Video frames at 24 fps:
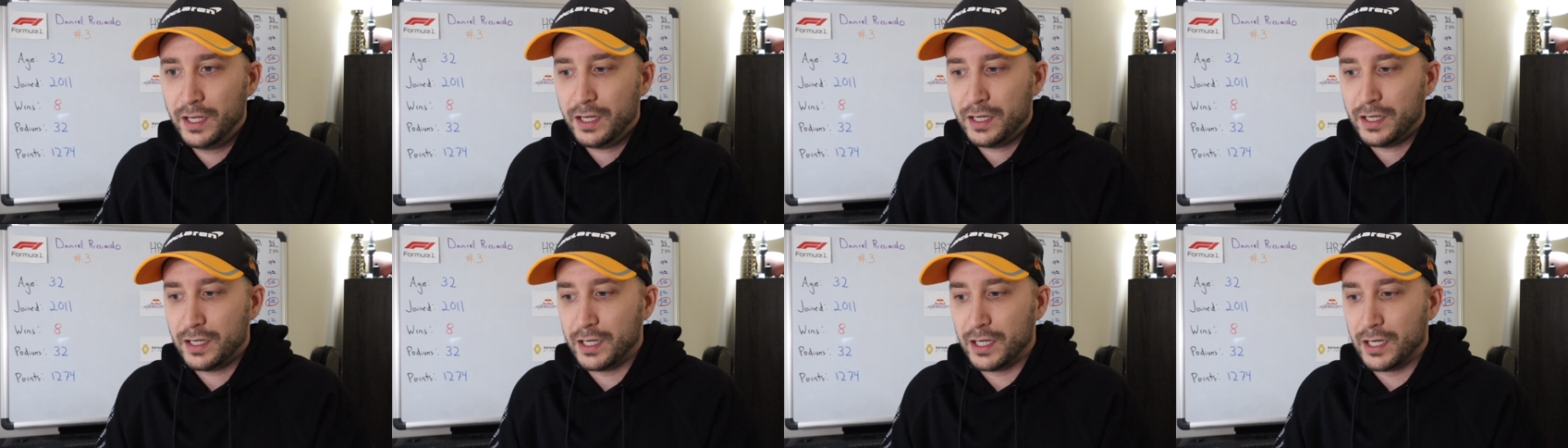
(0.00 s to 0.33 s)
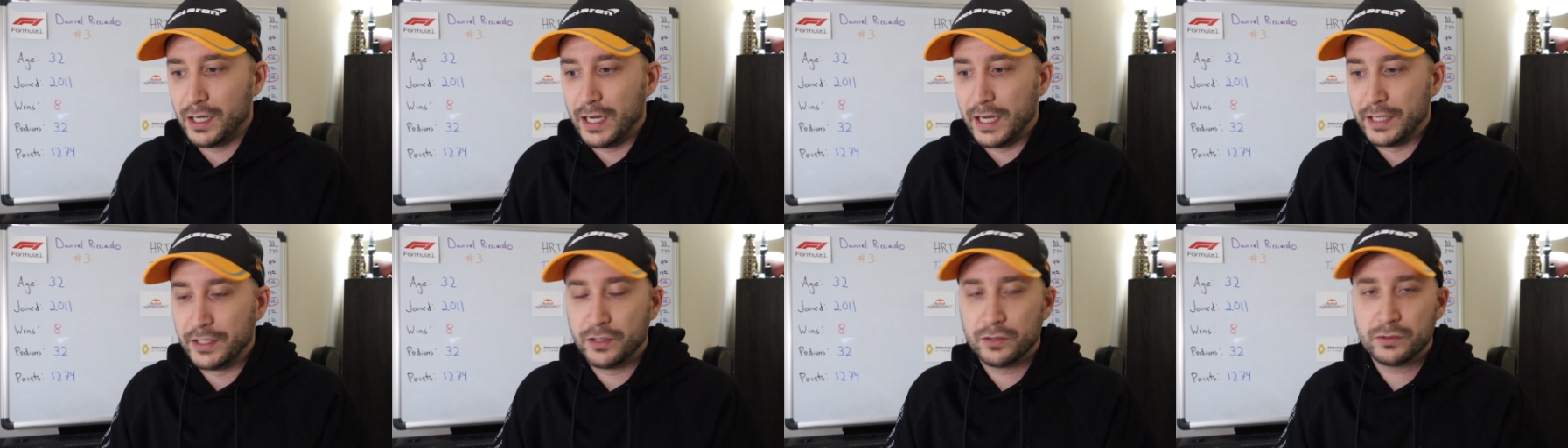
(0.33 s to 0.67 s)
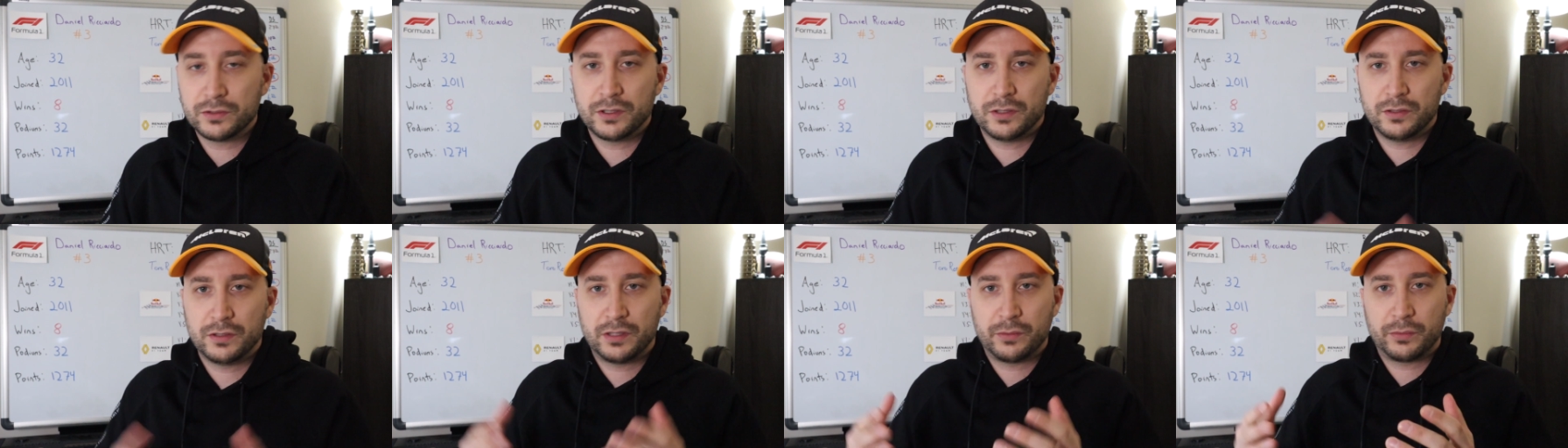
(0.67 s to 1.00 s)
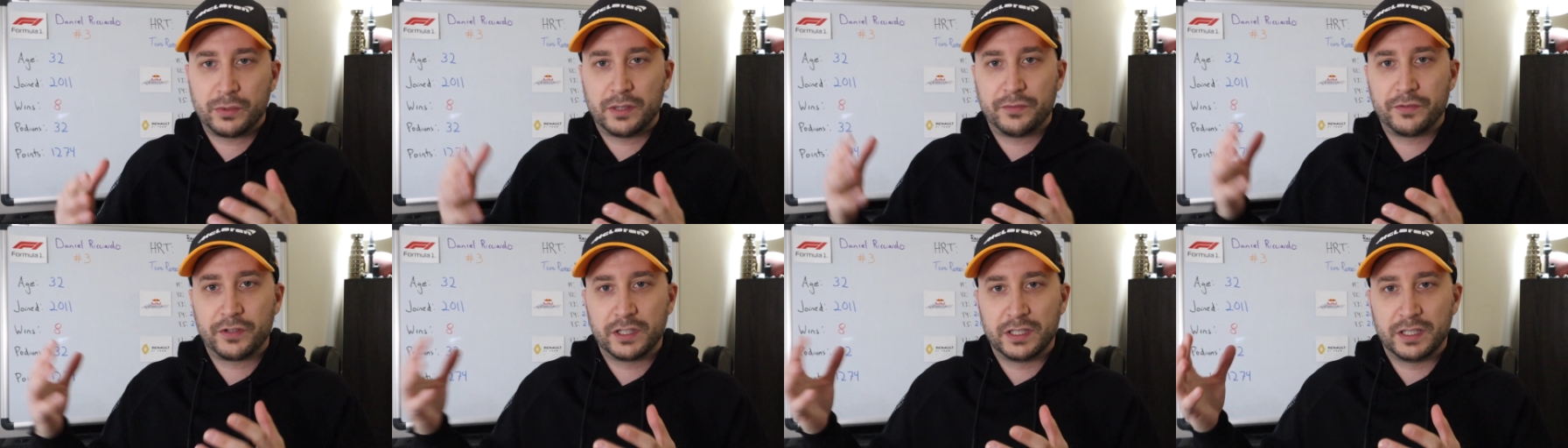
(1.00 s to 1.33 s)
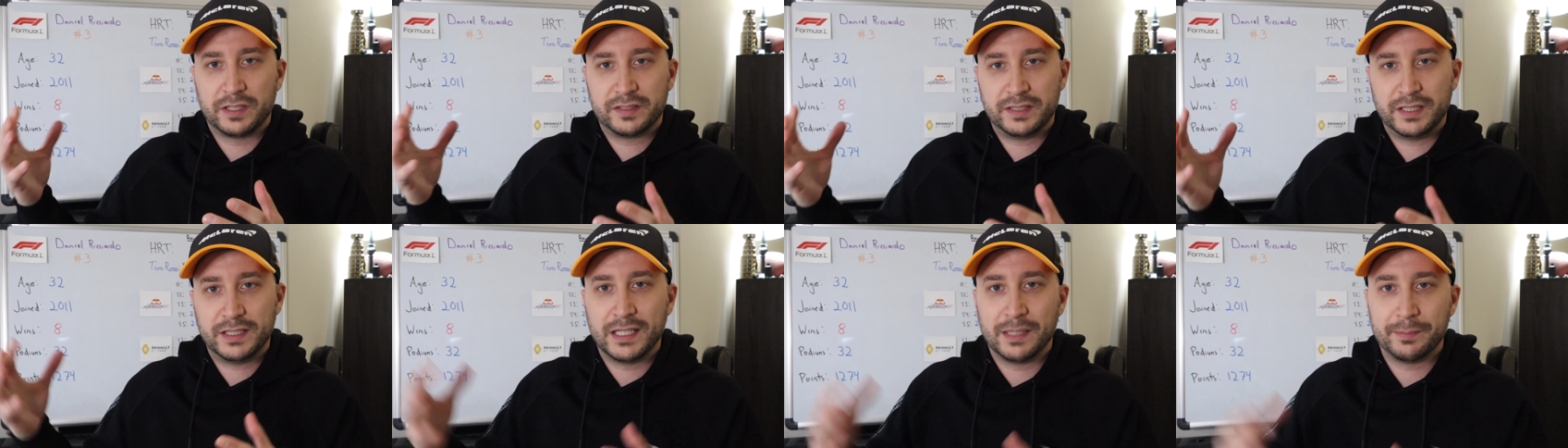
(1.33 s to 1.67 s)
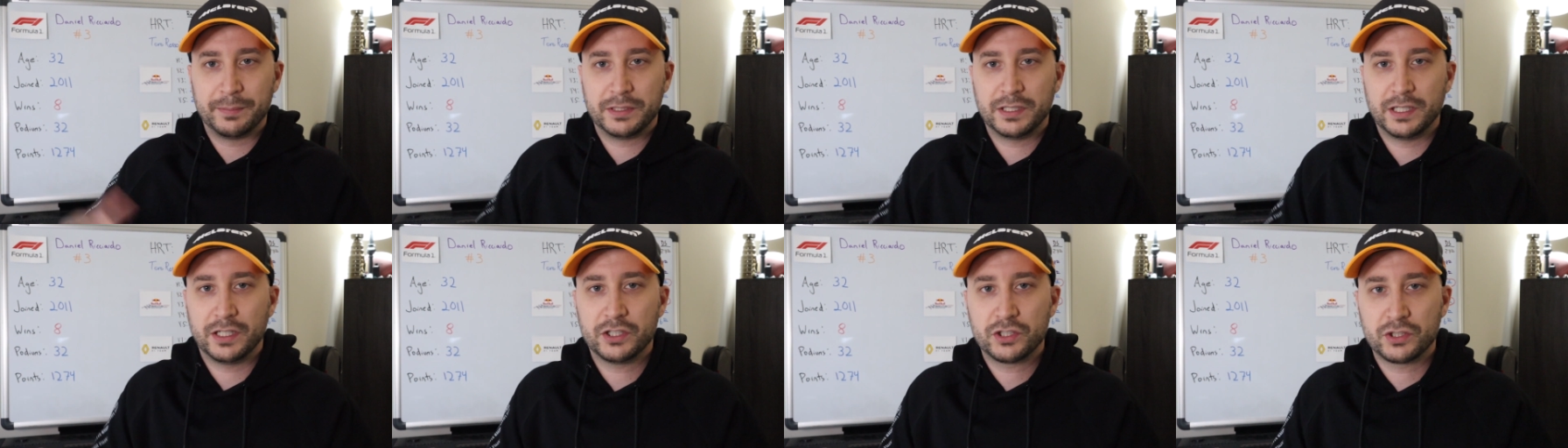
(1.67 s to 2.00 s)
Uh, I don't know that we're ever going to see that
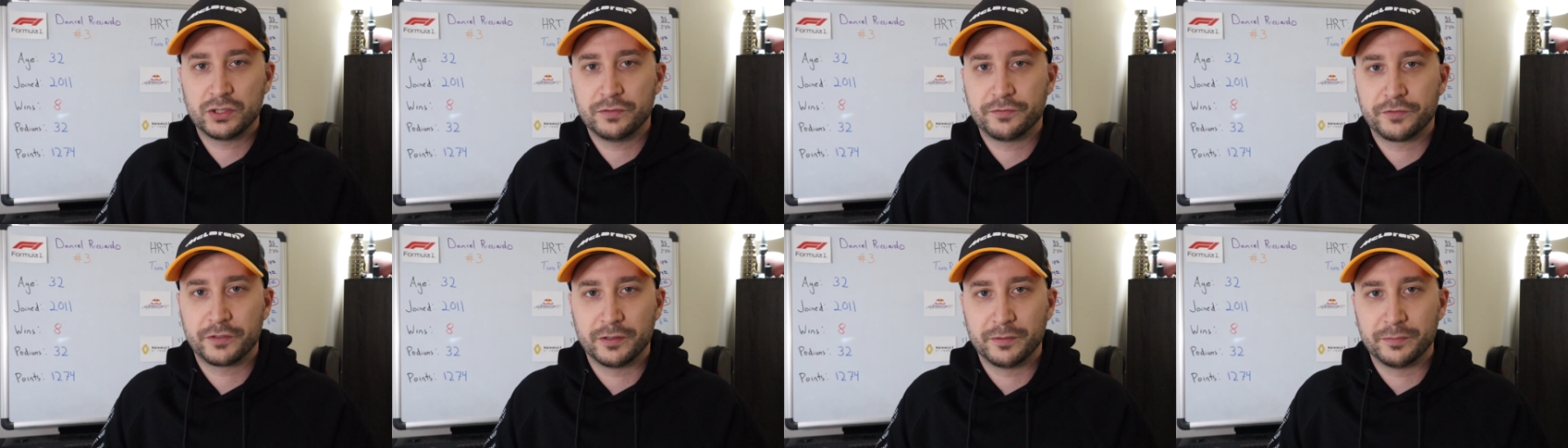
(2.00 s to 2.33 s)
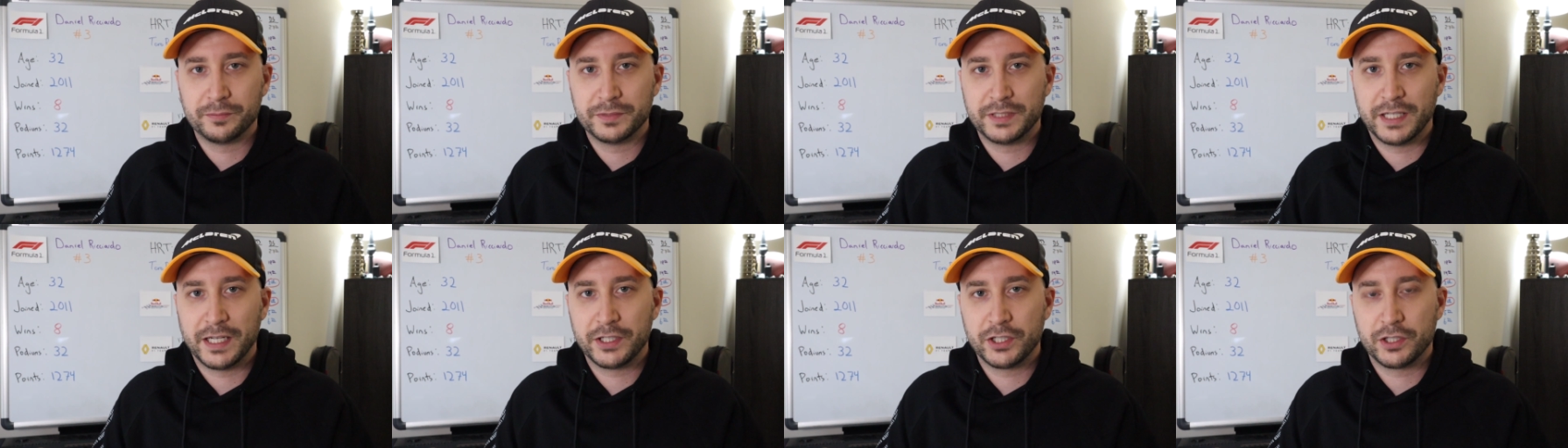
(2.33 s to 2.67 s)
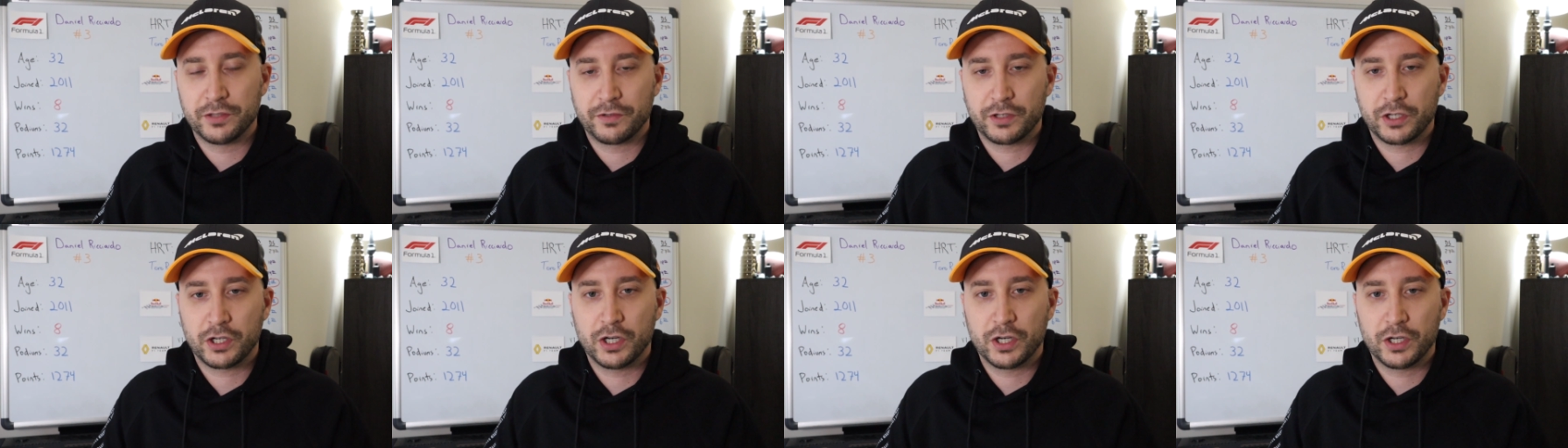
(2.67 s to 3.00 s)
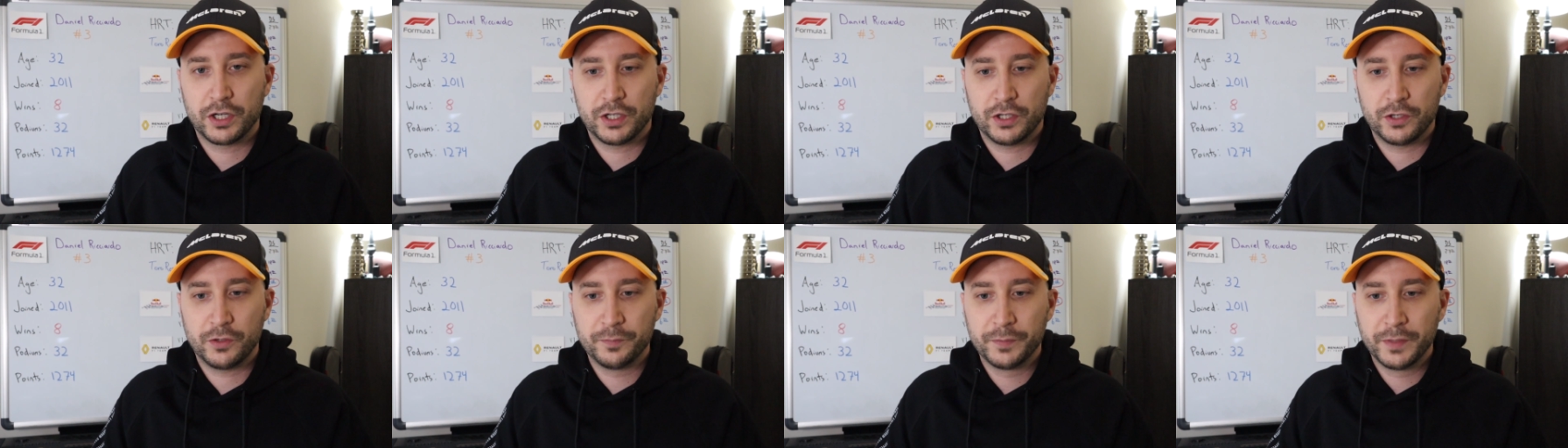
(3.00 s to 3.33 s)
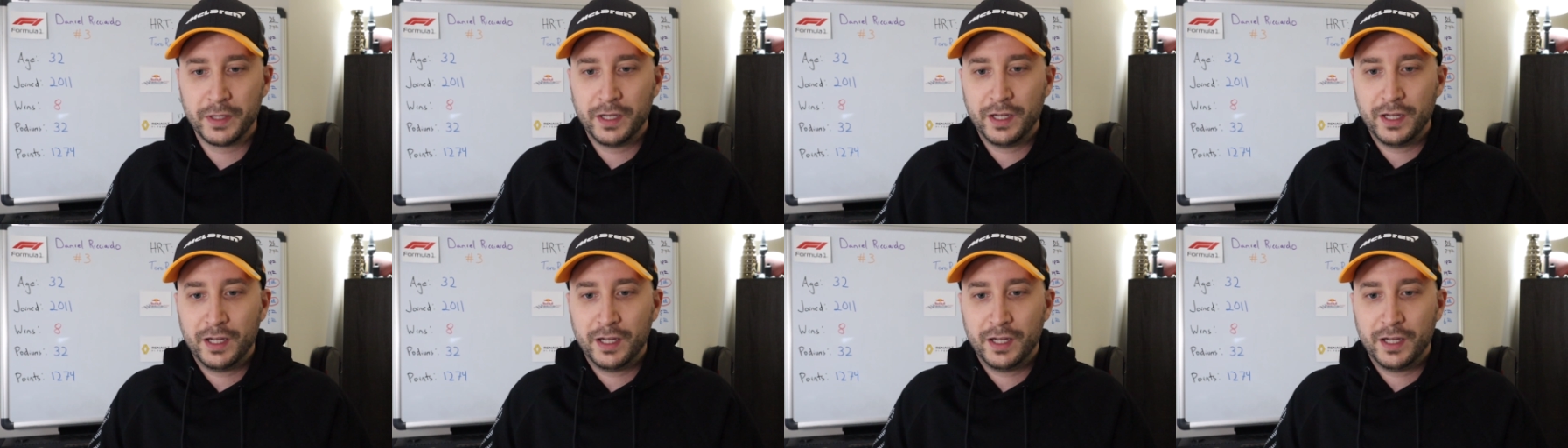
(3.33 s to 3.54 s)
potential from Daniel Ricciardo.